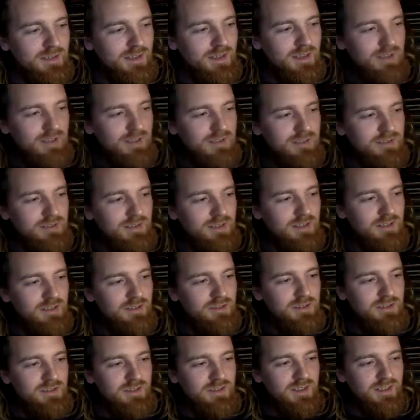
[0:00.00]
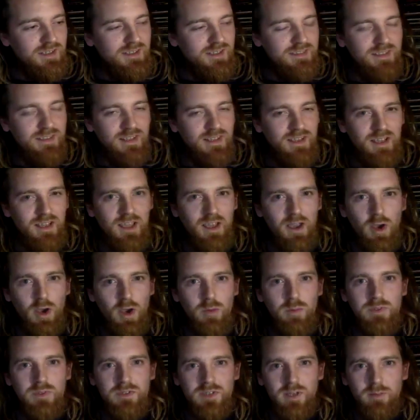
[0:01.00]
like, it's yeah. interesting, isn't it? It
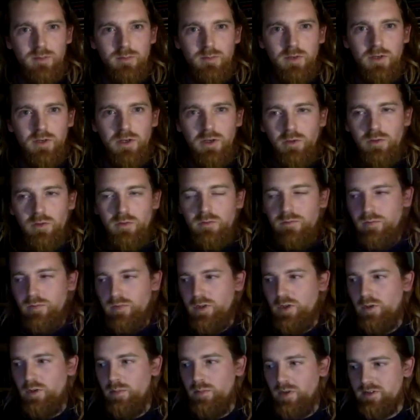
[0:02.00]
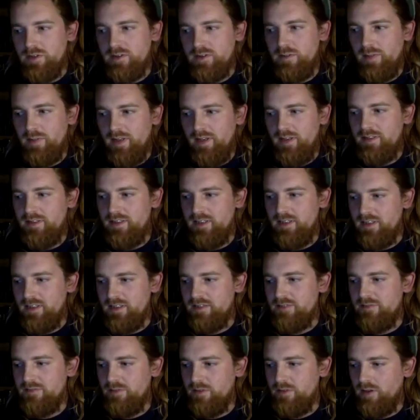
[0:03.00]
opens up new new
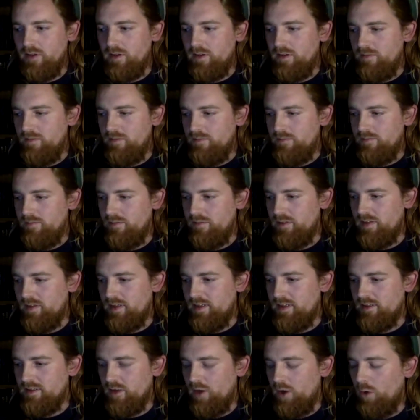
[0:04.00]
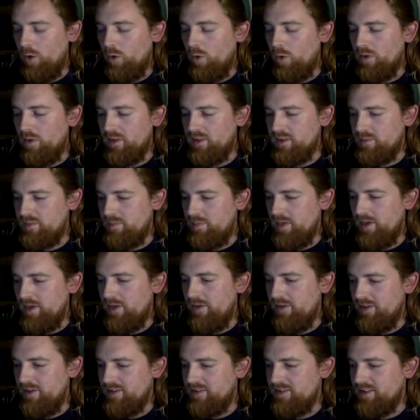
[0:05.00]
possibilities for for these old
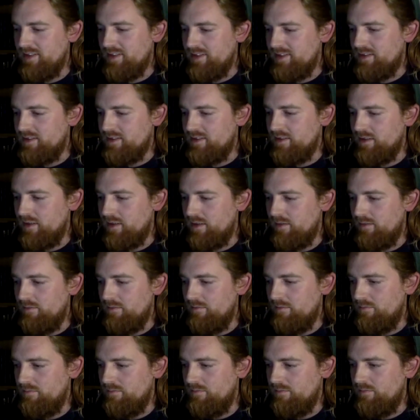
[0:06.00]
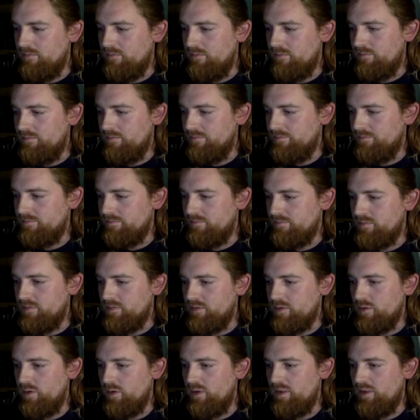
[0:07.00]
experiences to
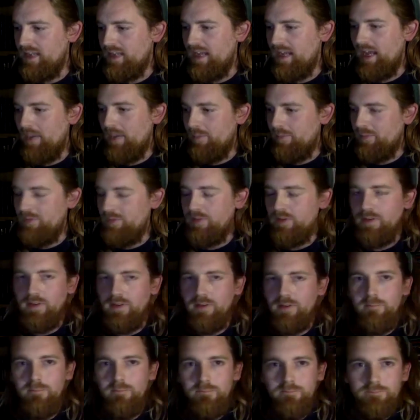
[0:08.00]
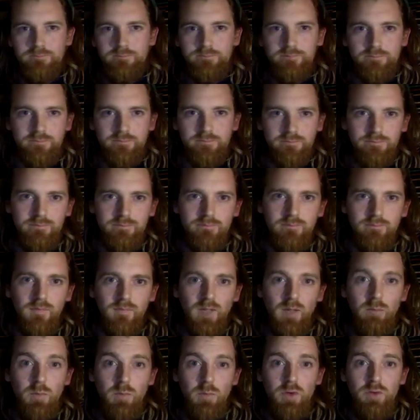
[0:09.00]
to adapt and
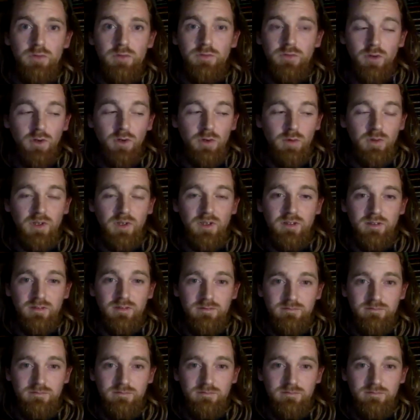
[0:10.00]
move forward.